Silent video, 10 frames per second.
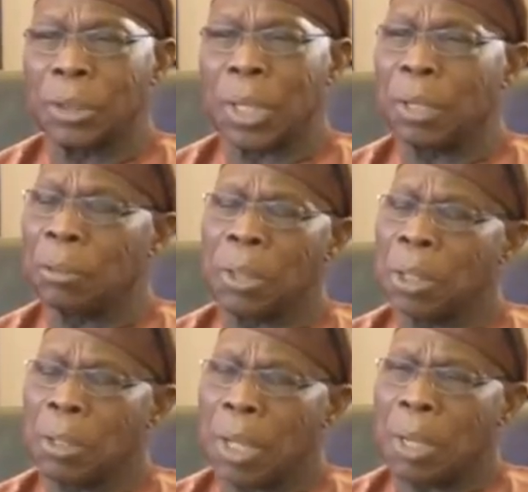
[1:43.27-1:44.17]
Uh,
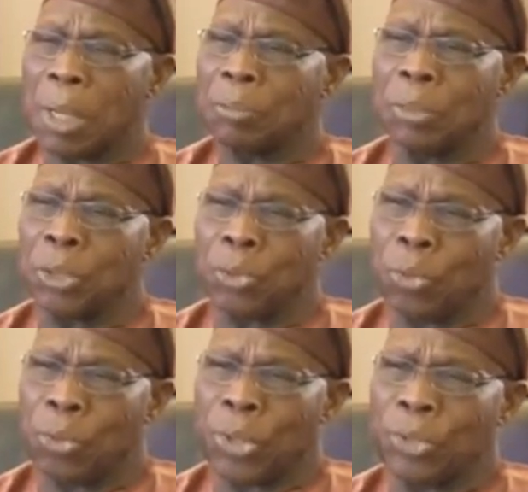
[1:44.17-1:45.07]
and we
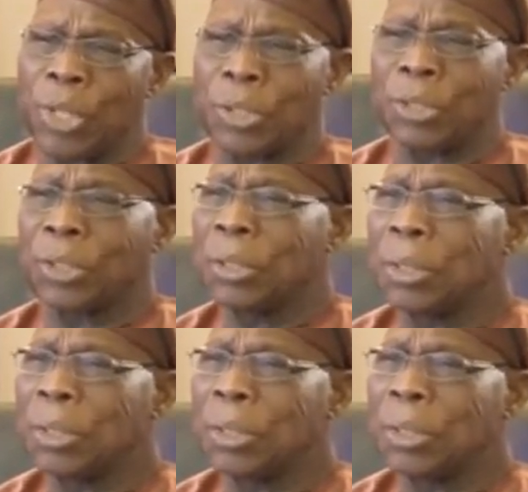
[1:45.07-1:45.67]
know that